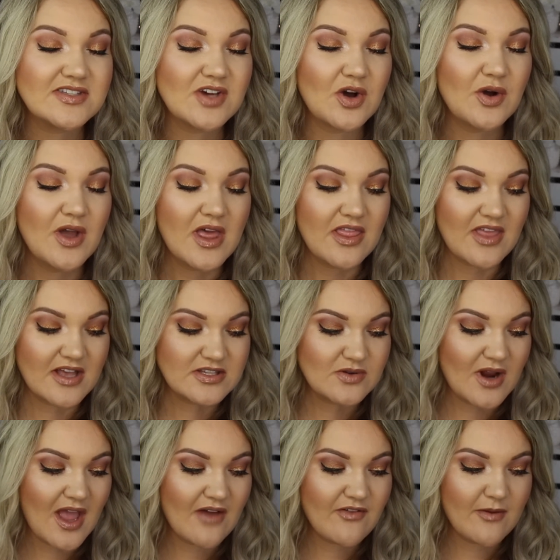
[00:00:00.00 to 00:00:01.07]
So that's
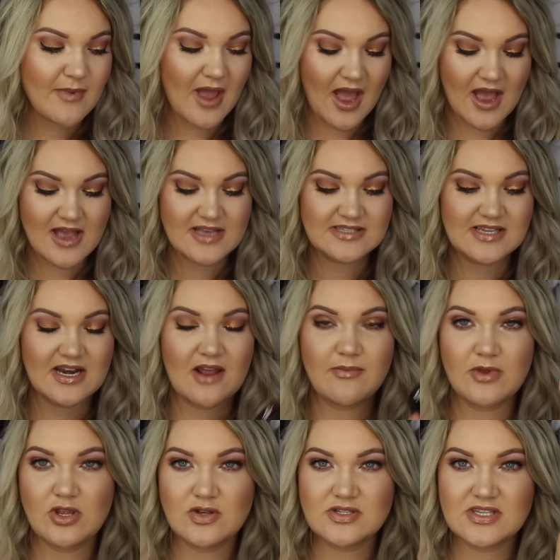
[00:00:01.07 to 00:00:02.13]
what I have on my eyes, and I've
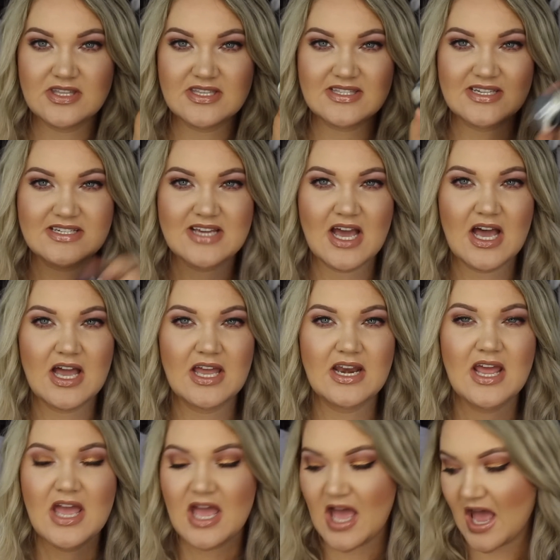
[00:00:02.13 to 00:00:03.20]
been using this a ton.